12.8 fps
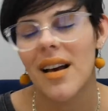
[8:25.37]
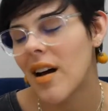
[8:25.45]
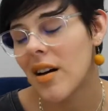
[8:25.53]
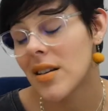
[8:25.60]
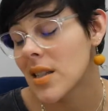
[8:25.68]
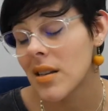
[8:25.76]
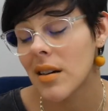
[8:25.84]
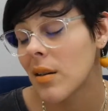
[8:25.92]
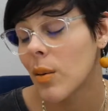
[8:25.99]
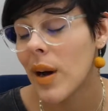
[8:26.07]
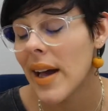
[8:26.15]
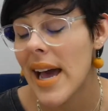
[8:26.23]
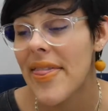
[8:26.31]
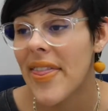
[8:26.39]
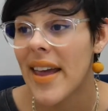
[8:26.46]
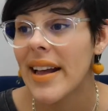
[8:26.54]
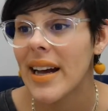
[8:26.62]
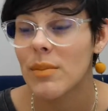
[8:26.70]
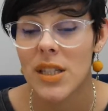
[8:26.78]
also why I
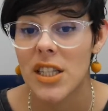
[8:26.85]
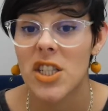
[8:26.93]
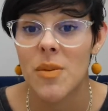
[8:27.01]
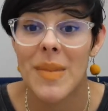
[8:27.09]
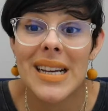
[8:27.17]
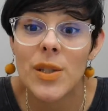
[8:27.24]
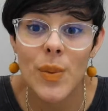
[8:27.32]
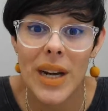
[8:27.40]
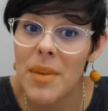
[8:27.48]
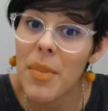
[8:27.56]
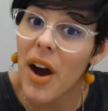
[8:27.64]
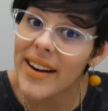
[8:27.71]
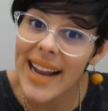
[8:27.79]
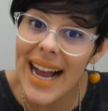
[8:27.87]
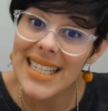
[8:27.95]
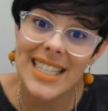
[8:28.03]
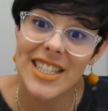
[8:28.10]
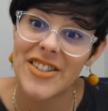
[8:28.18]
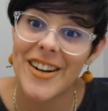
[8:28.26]
think I'm such a mess when I
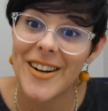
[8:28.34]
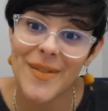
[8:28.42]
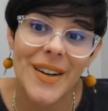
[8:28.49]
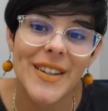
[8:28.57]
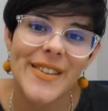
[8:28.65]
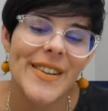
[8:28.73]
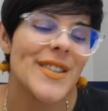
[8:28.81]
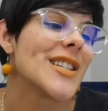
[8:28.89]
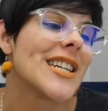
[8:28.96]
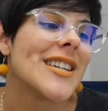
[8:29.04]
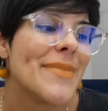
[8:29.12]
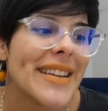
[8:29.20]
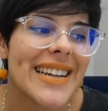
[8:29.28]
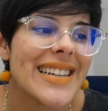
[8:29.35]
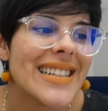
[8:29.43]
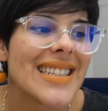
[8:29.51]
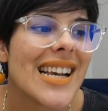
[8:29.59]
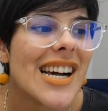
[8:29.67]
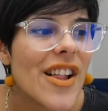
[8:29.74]
podcast and talk about crochet,
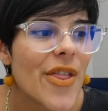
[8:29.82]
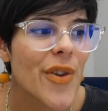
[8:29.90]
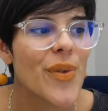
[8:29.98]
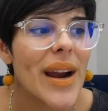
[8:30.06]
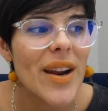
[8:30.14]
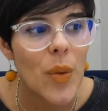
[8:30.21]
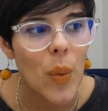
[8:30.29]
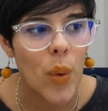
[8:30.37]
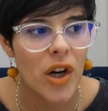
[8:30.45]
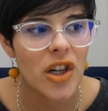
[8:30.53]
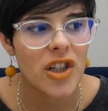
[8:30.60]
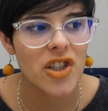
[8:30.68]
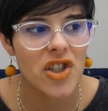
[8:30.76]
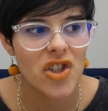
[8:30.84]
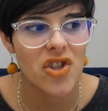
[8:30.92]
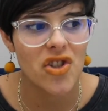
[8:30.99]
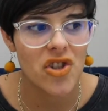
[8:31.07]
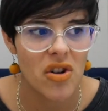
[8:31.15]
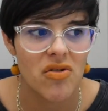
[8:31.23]
because the right
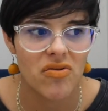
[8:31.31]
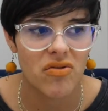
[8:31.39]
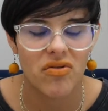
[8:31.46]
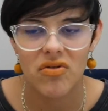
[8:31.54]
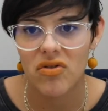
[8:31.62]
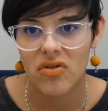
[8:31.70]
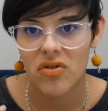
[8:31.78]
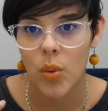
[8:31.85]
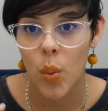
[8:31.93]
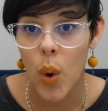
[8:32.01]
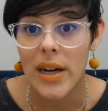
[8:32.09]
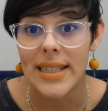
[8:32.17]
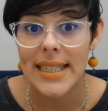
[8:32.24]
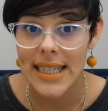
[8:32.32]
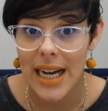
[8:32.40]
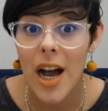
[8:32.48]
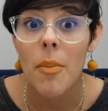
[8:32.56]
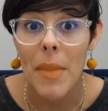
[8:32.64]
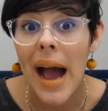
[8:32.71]
words don't want to
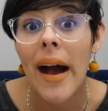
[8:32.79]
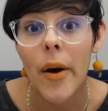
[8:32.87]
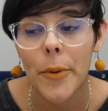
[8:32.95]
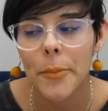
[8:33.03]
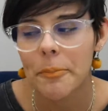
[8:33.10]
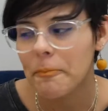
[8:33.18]
come out.